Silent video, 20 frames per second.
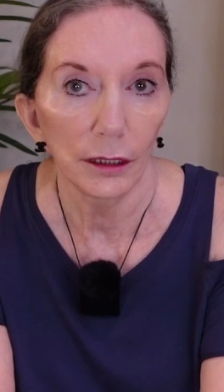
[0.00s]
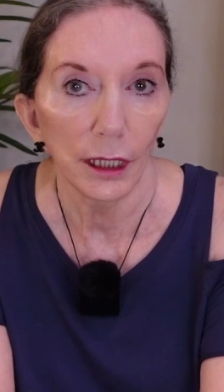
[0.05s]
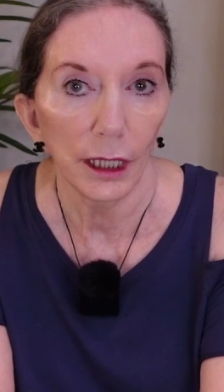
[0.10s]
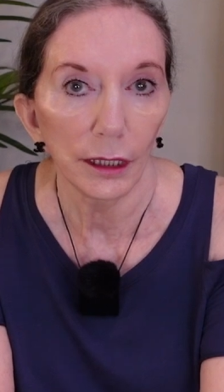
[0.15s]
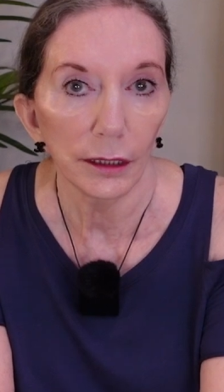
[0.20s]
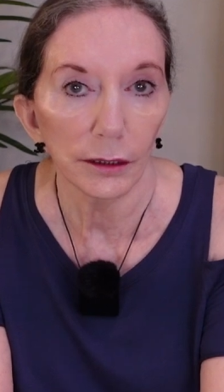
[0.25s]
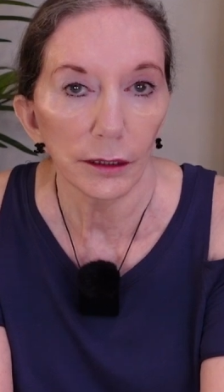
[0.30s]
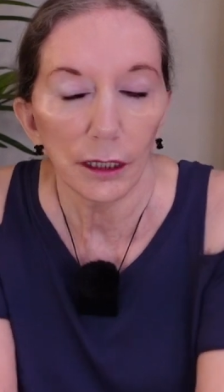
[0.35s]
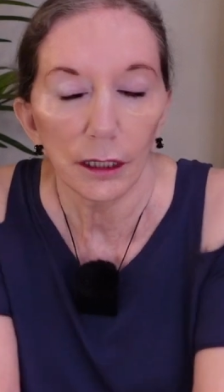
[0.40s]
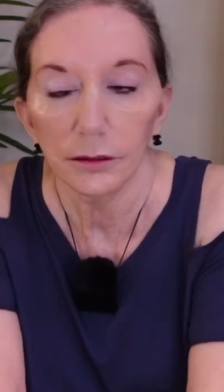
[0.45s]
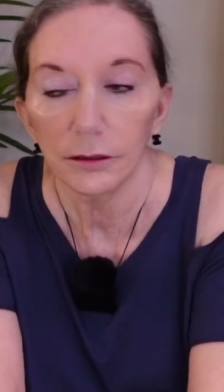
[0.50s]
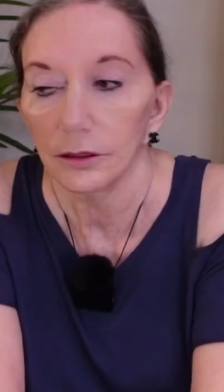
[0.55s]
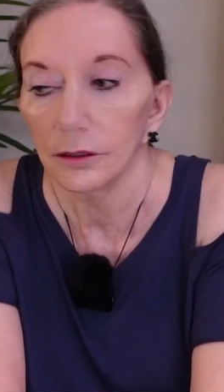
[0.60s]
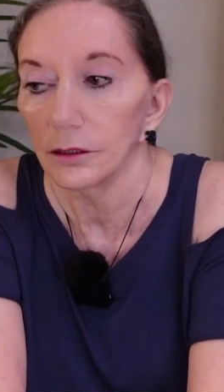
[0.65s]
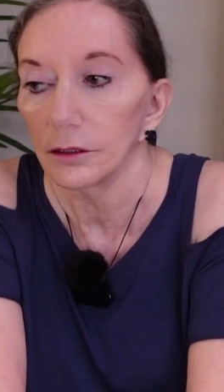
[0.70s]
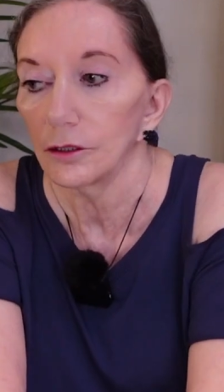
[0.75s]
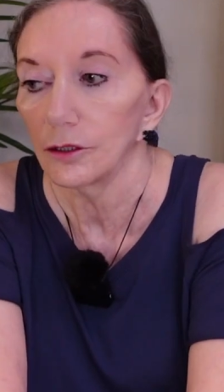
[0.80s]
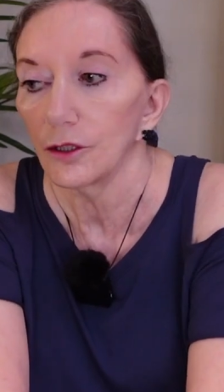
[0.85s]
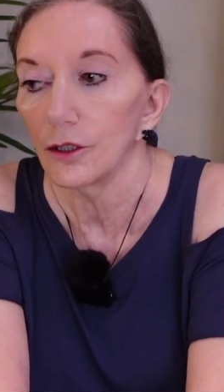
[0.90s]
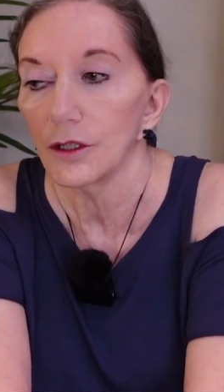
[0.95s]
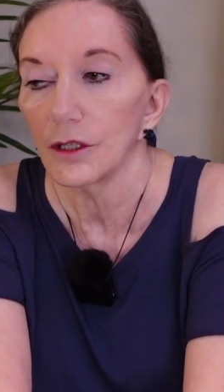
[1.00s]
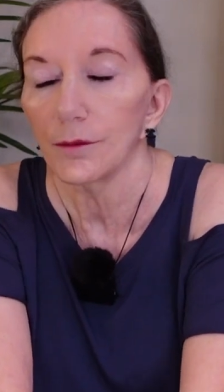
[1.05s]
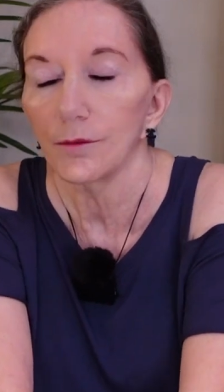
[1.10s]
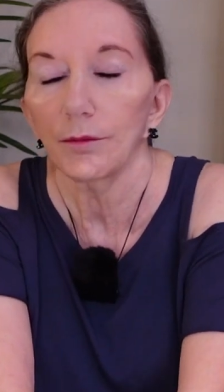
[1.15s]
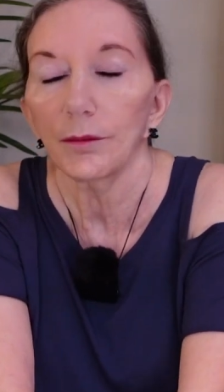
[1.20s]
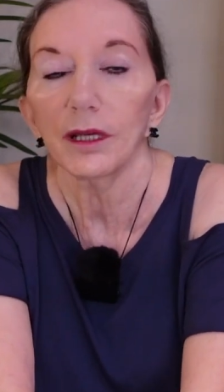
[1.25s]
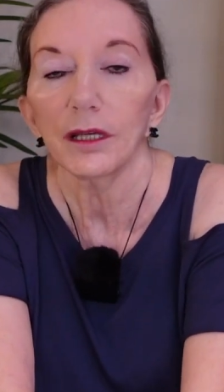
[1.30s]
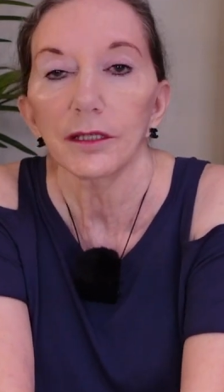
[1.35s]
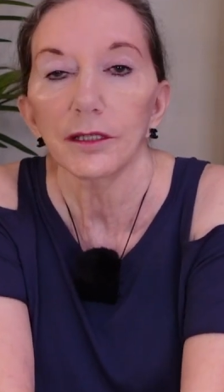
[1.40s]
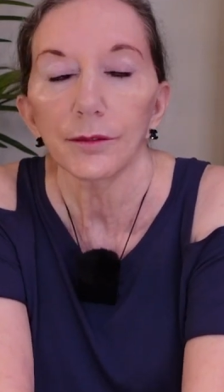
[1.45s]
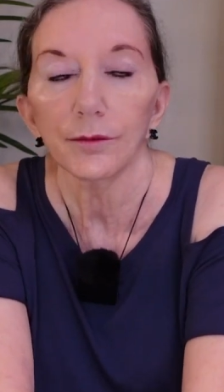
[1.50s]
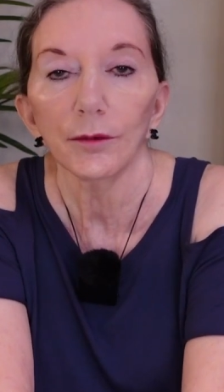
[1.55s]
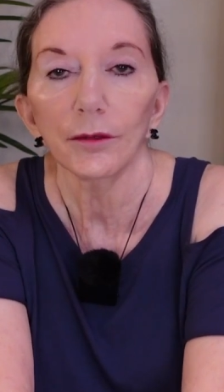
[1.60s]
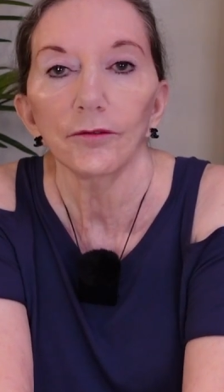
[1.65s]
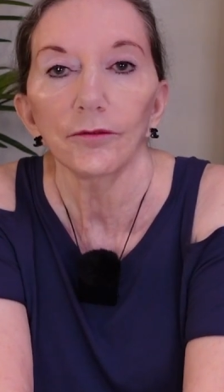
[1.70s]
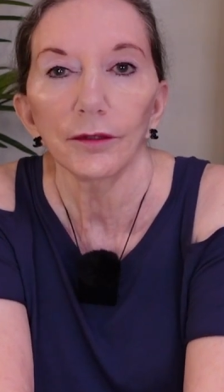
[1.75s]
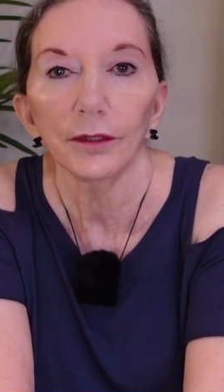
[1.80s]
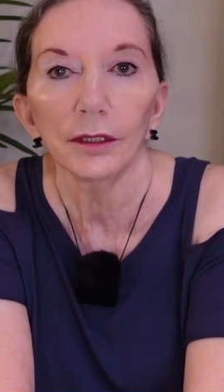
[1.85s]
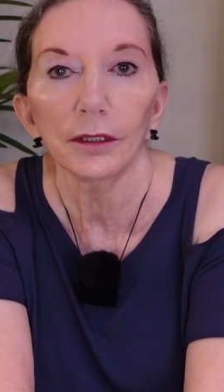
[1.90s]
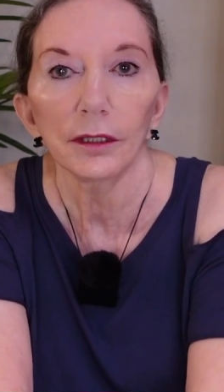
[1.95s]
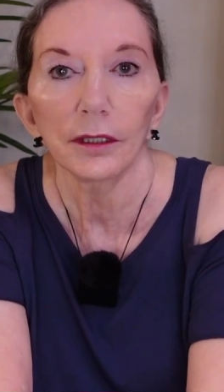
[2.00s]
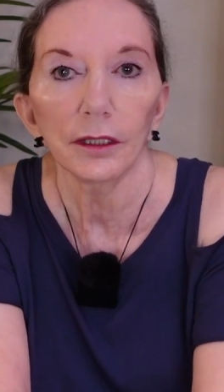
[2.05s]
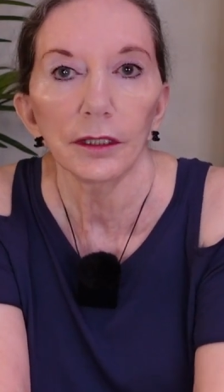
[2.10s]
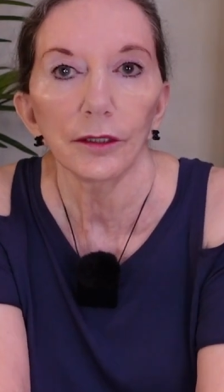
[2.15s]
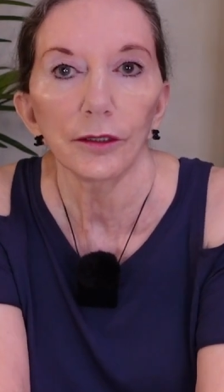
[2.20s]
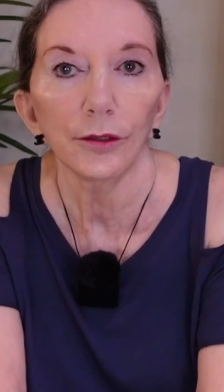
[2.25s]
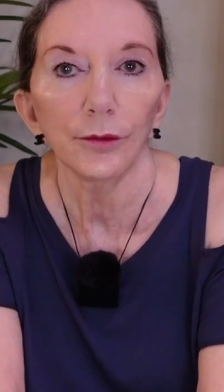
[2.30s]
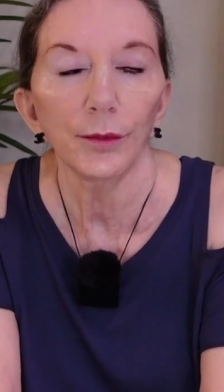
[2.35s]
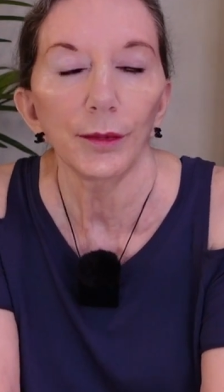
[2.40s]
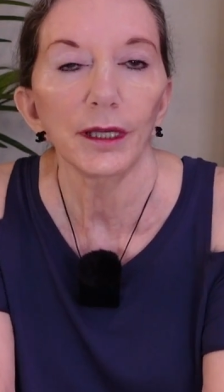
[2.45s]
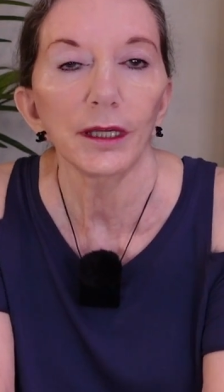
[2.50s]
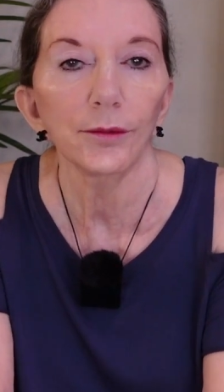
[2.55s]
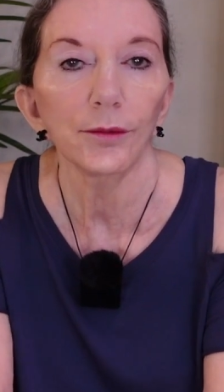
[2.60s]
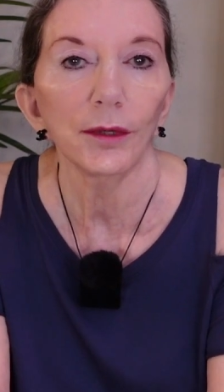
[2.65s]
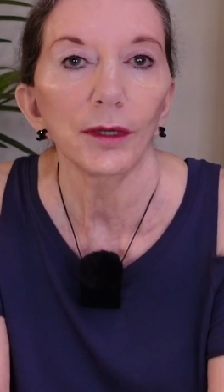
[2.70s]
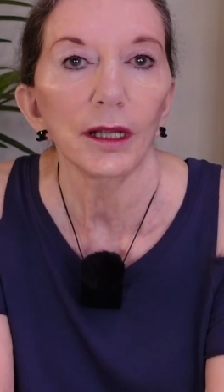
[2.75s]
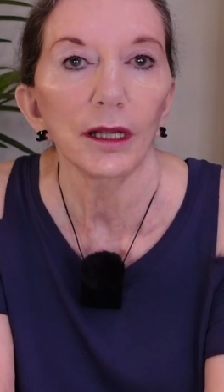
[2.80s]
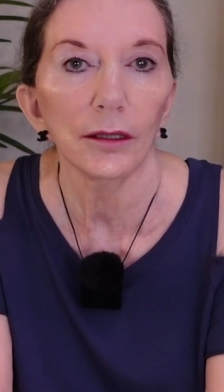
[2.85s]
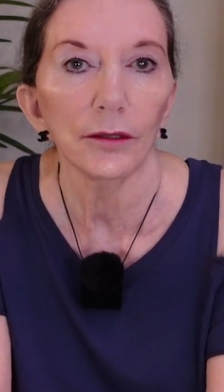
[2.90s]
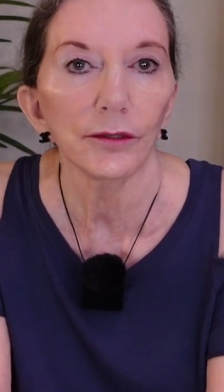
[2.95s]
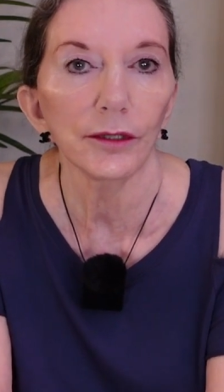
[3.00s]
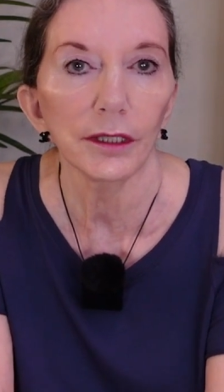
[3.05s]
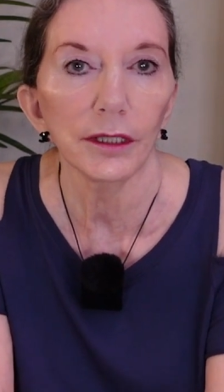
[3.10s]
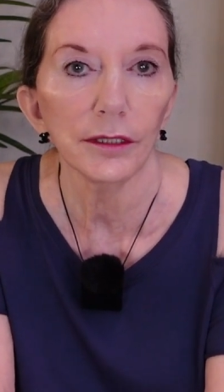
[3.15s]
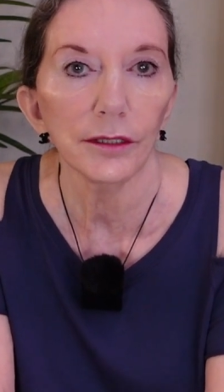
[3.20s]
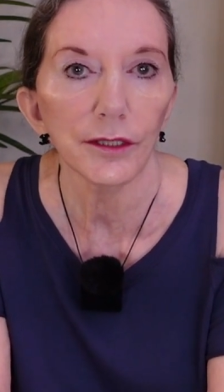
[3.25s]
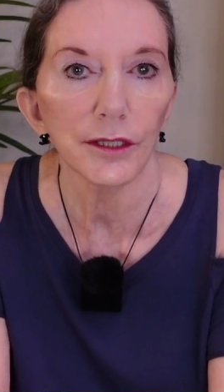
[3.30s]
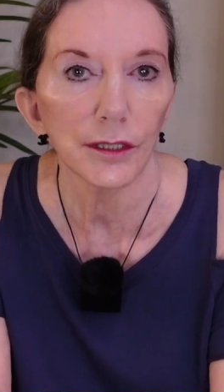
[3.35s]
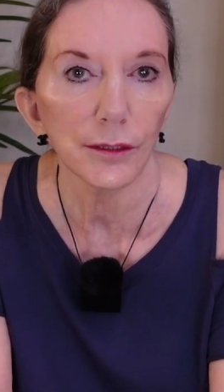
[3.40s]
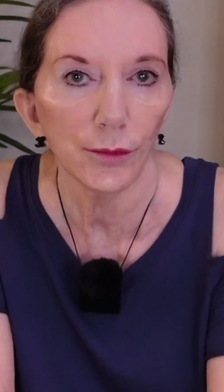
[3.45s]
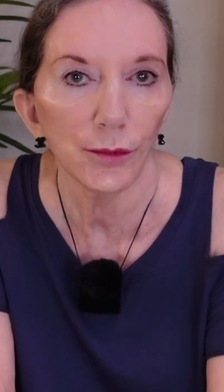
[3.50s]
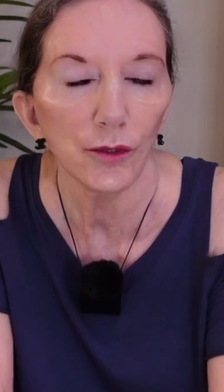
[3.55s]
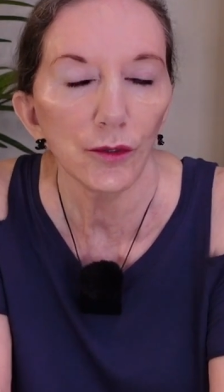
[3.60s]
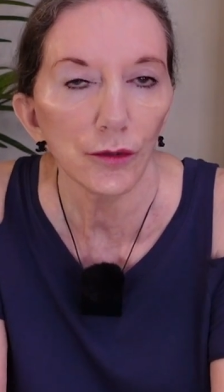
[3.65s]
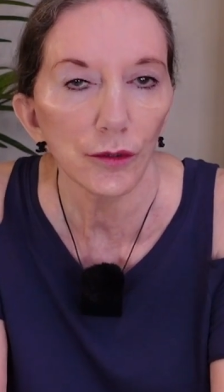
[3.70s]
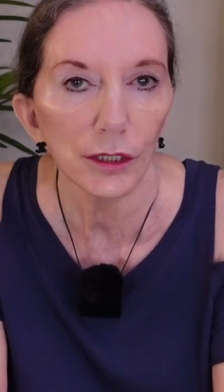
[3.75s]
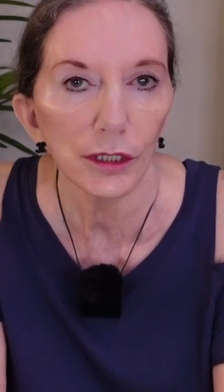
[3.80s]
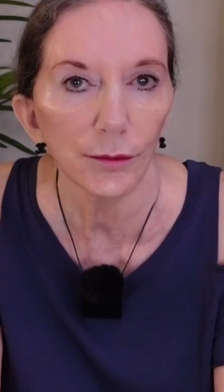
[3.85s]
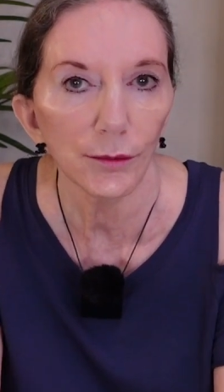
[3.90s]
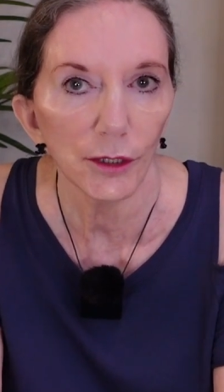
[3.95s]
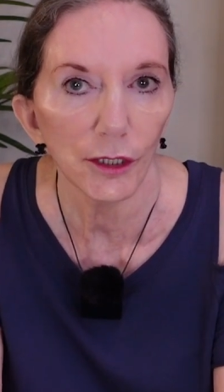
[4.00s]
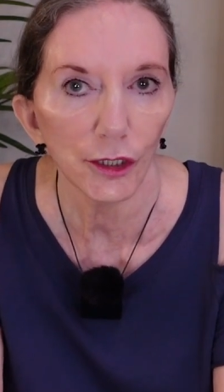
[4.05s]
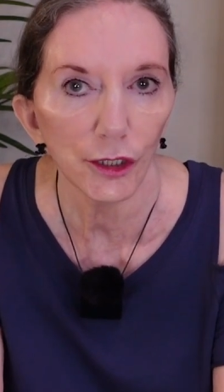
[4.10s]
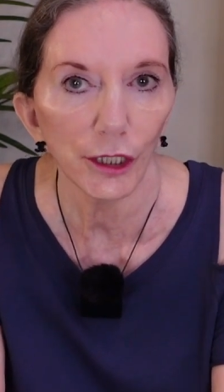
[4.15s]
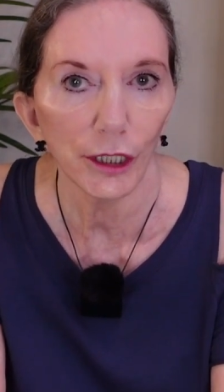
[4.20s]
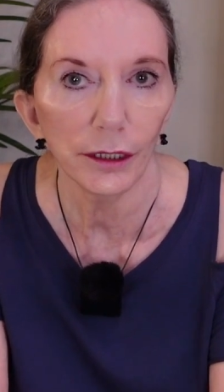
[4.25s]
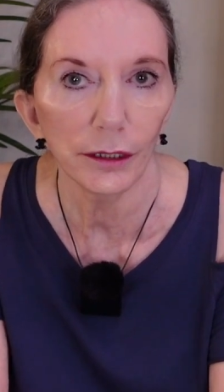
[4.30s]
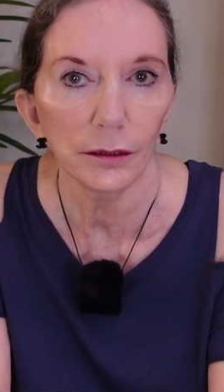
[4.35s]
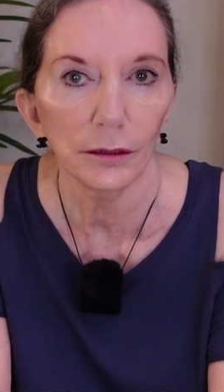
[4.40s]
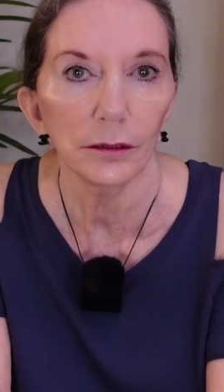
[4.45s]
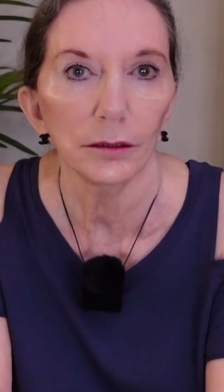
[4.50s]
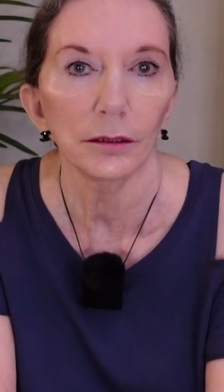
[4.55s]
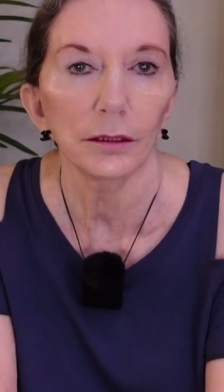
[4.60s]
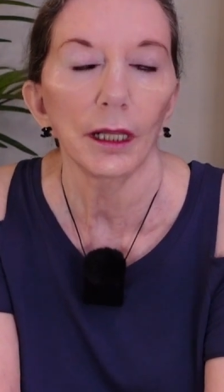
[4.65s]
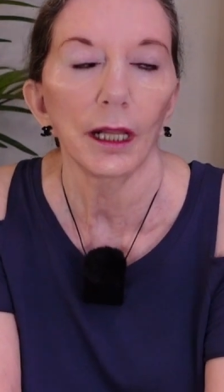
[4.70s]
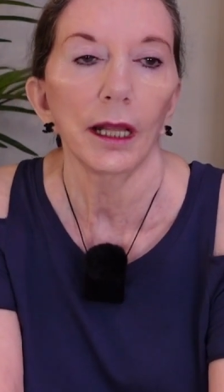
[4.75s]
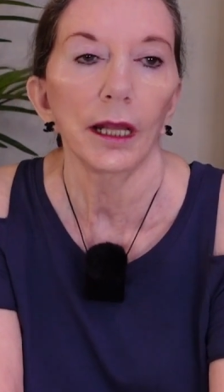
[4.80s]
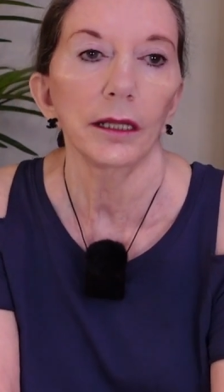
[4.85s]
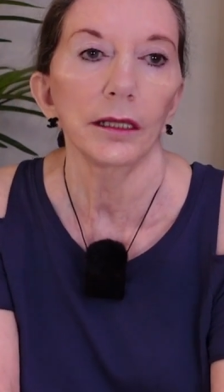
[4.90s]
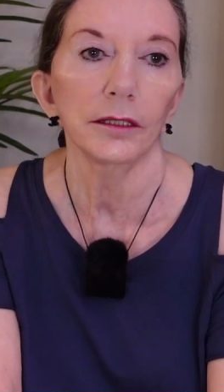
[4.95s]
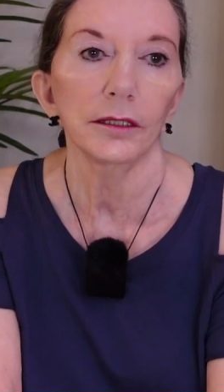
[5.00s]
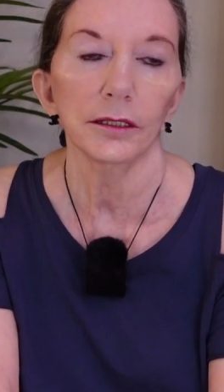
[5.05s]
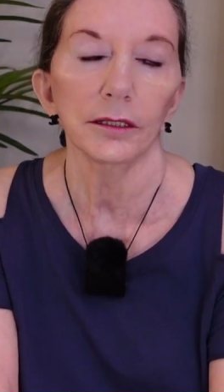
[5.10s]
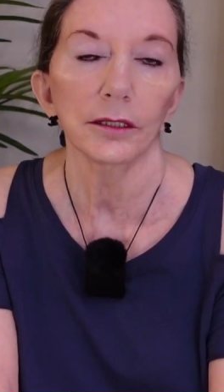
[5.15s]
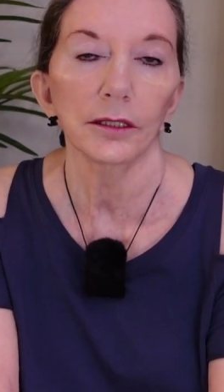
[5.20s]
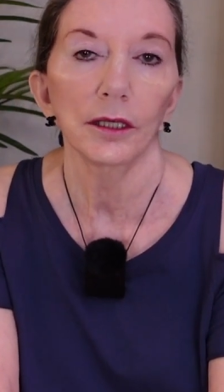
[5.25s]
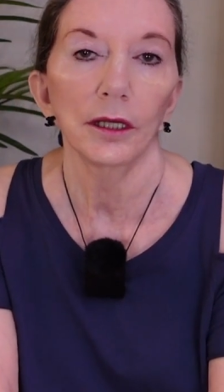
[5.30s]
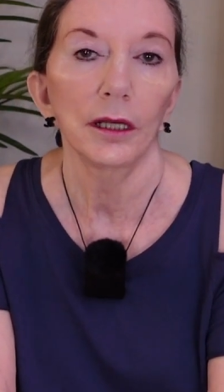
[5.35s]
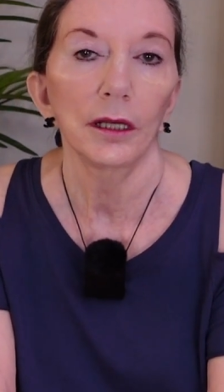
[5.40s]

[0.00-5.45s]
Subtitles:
It just makes me feel like there are people out there supporting my channel and